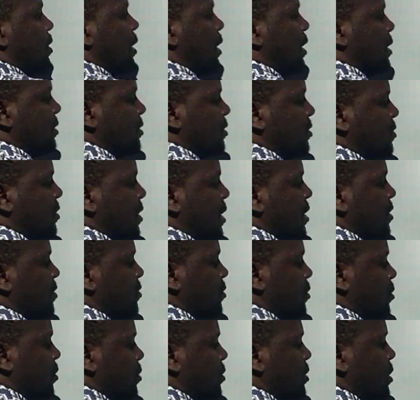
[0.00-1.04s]
And this guy is
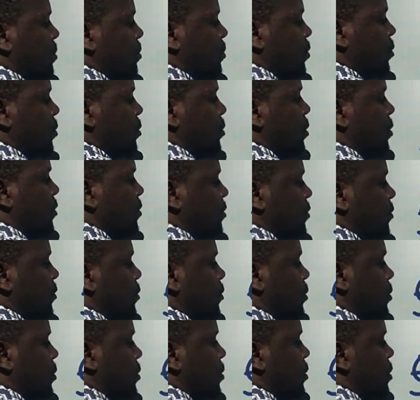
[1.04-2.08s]
called the product.
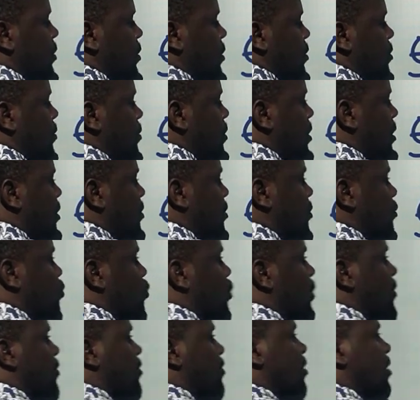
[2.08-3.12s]
So don't let us
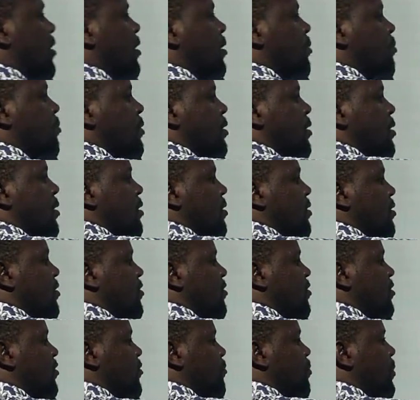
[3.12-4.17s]
waste time.
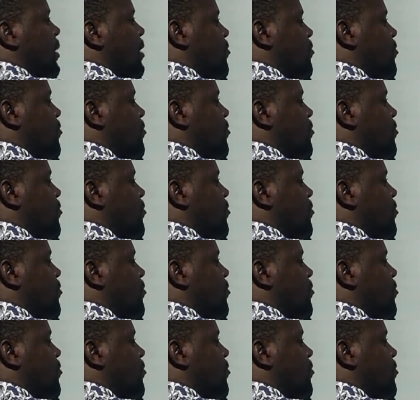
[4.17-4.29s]
This is